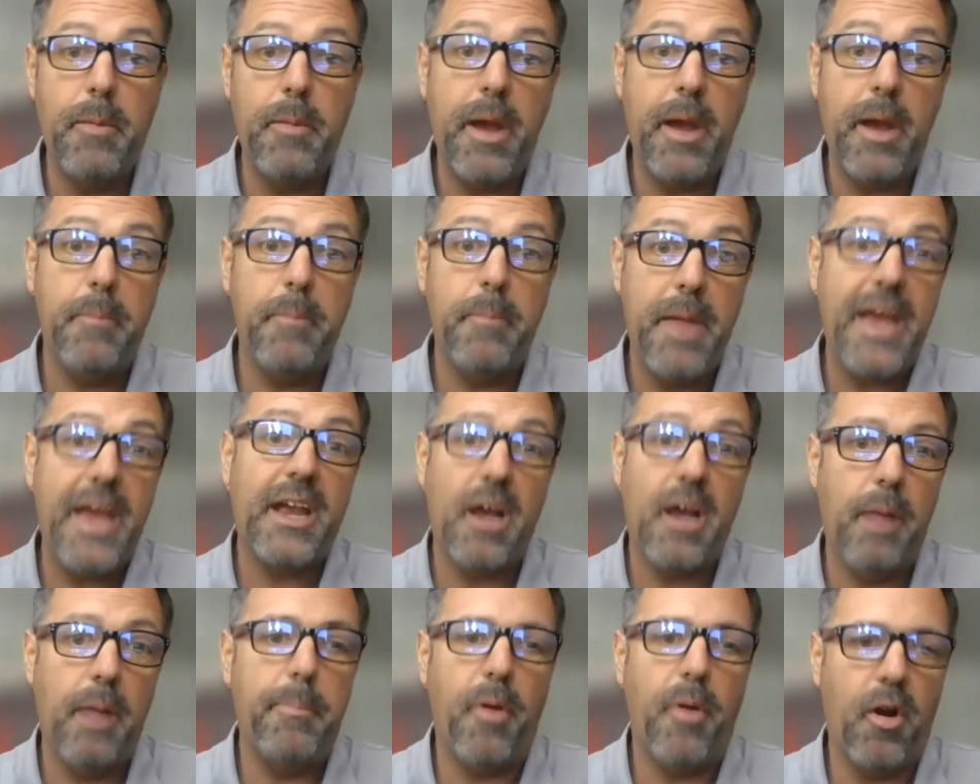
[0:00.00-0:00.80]
We might
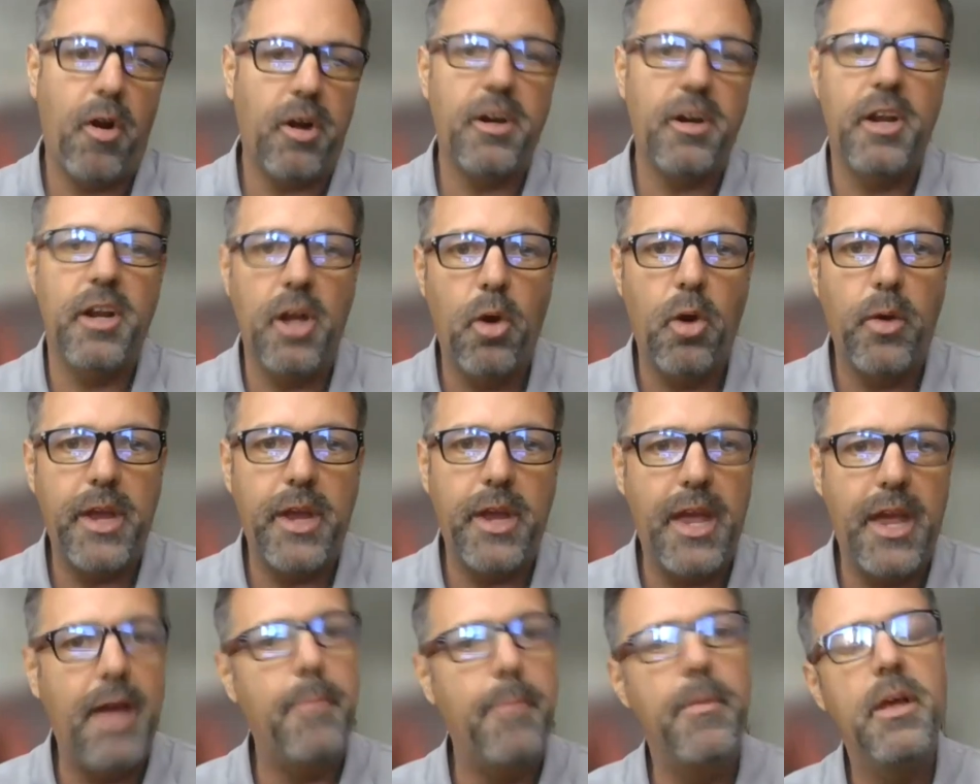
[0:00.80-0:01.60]
make a part, an
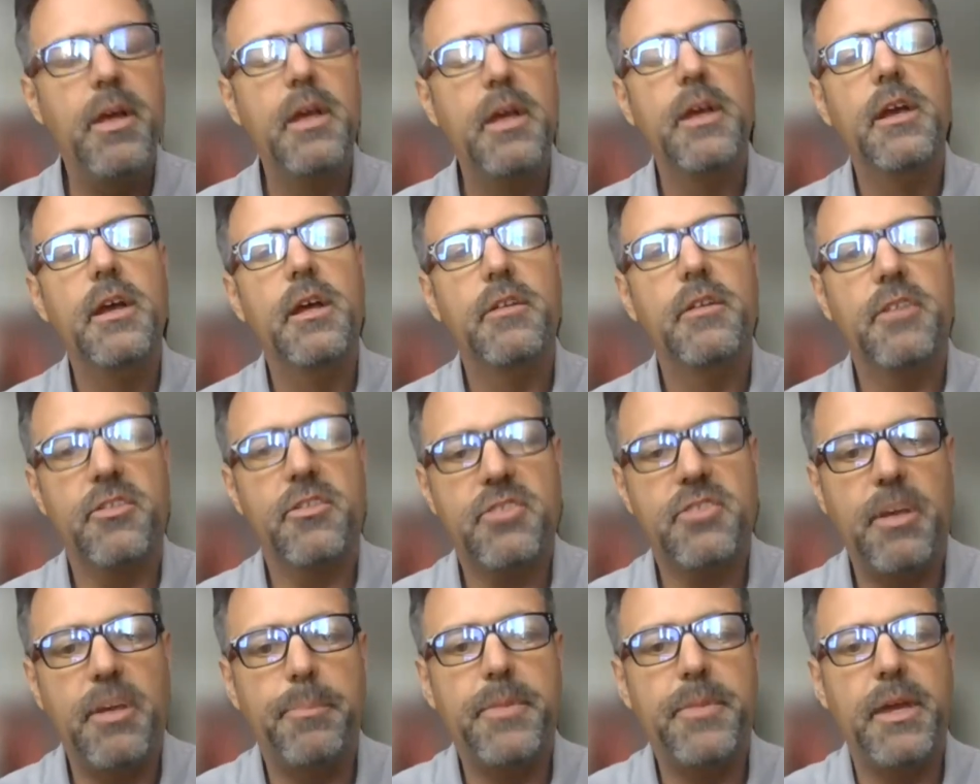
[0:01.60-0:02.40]
OEM
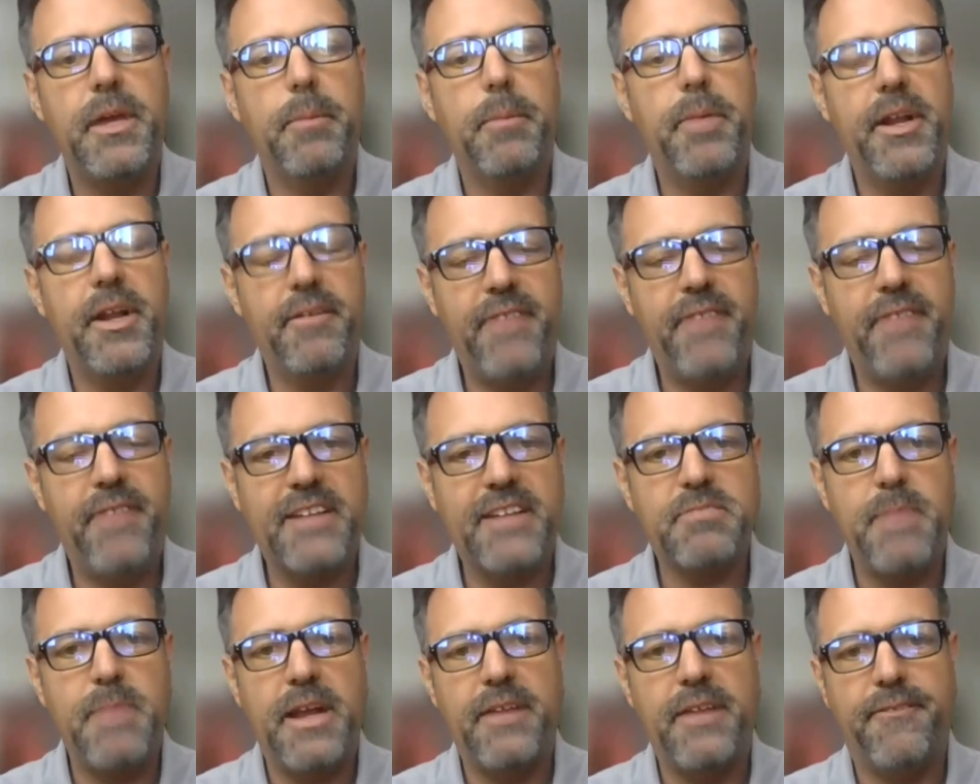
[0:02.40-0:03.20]
to something, but
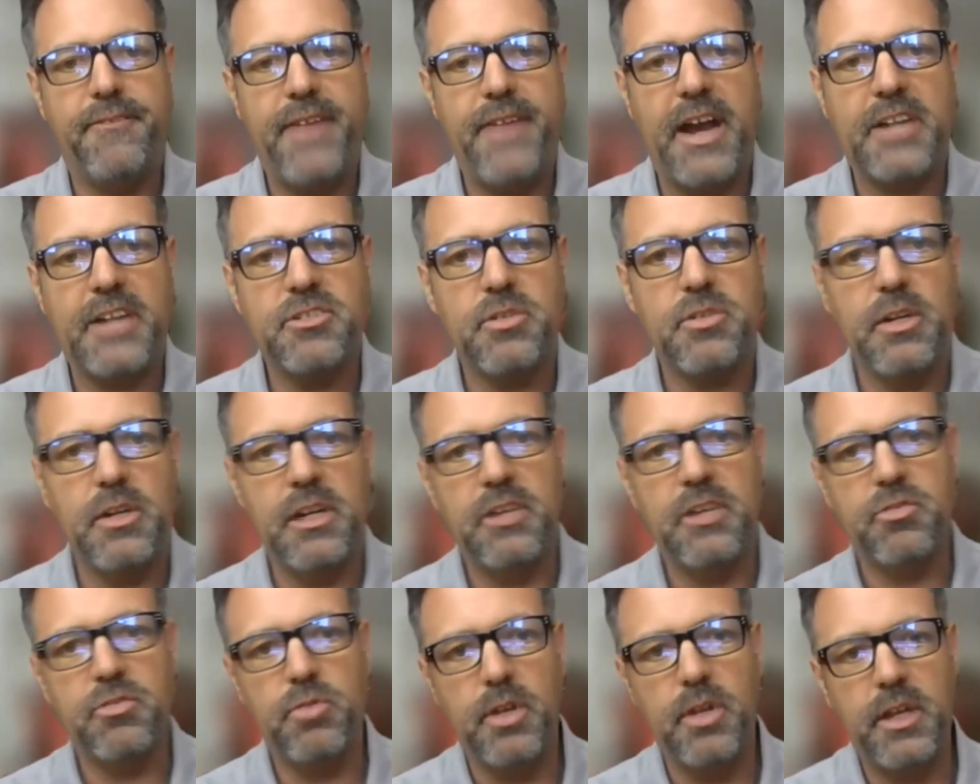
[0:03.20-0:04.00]
advanced
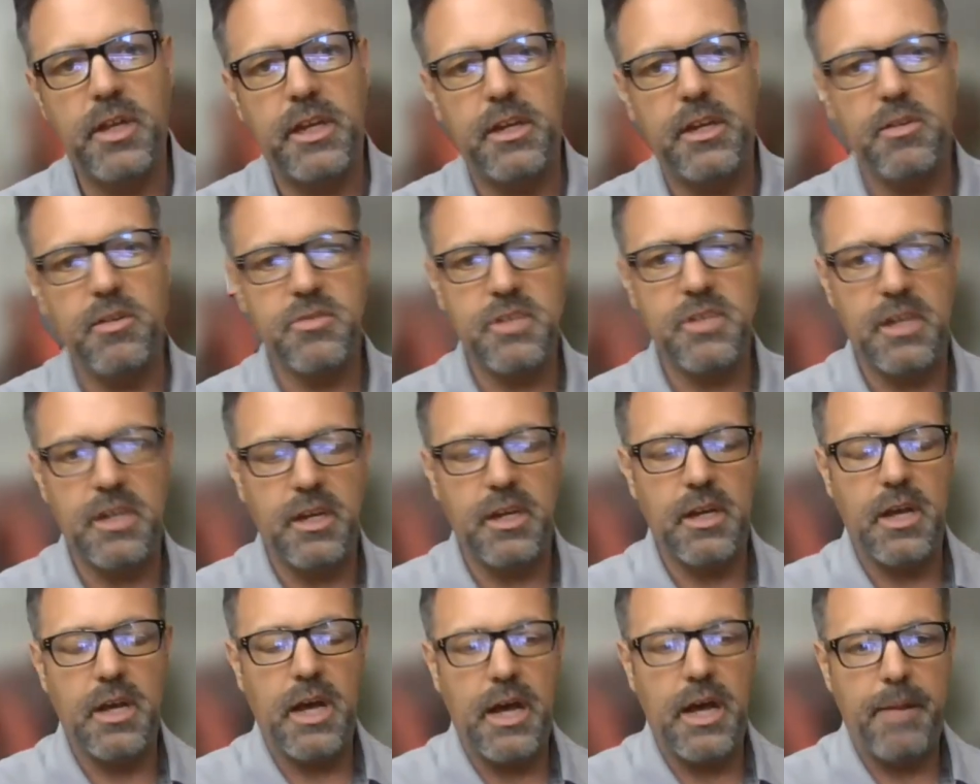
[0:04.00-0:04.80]
manufacturing is really
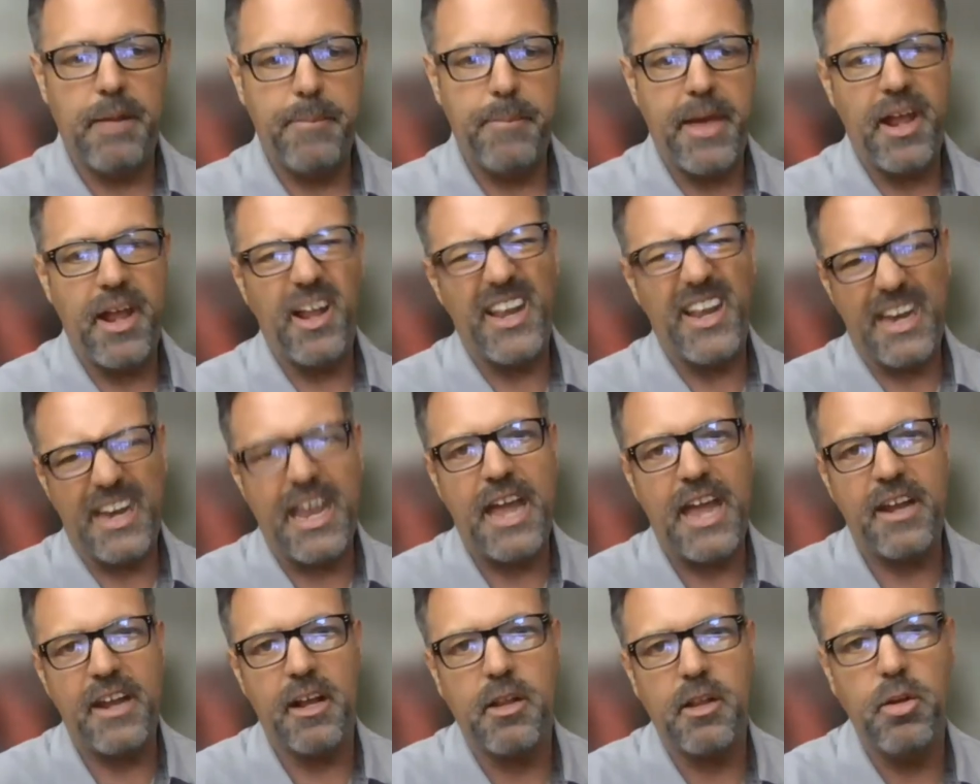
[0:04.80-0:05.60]
using metal, and
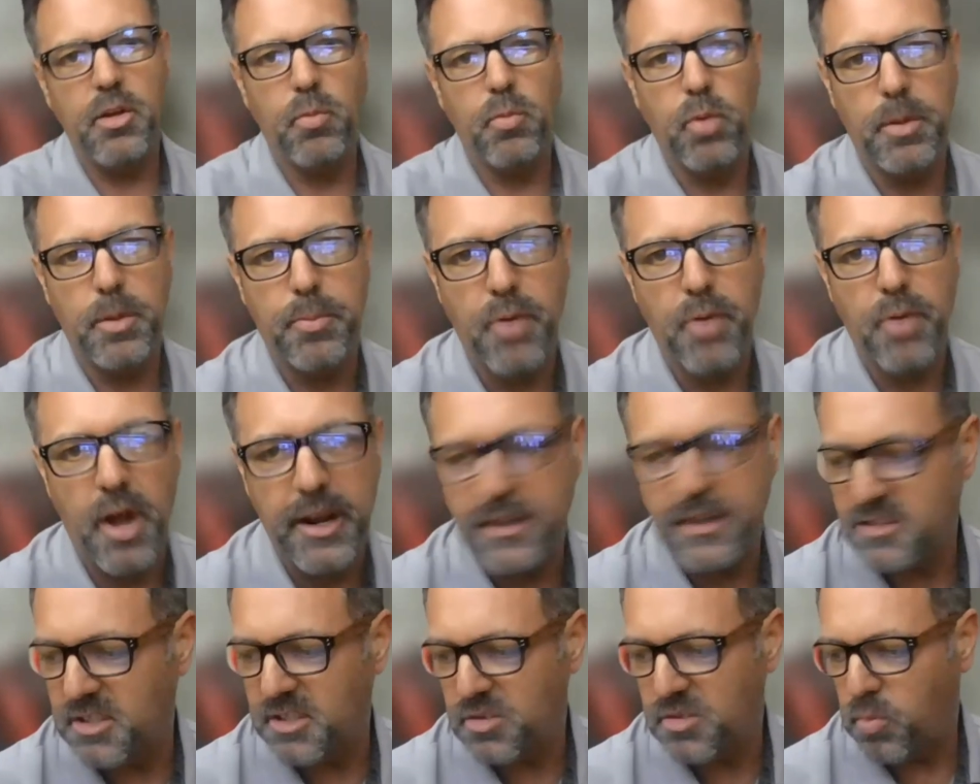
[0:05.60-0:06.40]
can include wood
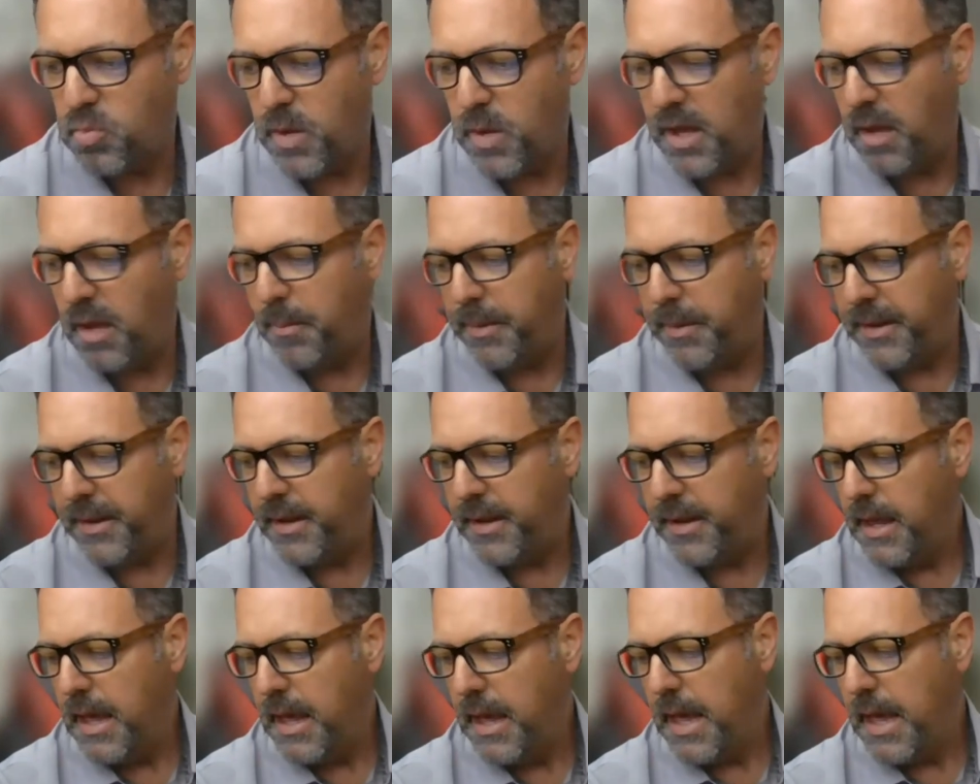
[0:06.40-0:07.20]
products as well. But